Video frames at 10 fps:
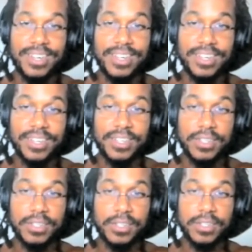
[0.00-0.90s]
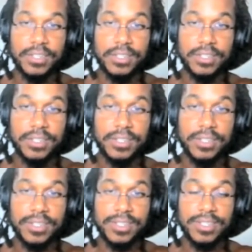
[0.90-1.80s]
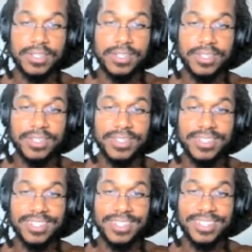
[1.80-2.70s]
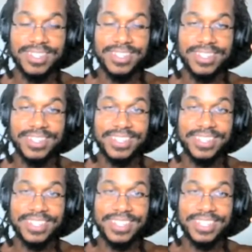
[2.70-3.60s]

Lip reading: The person shown says nothing.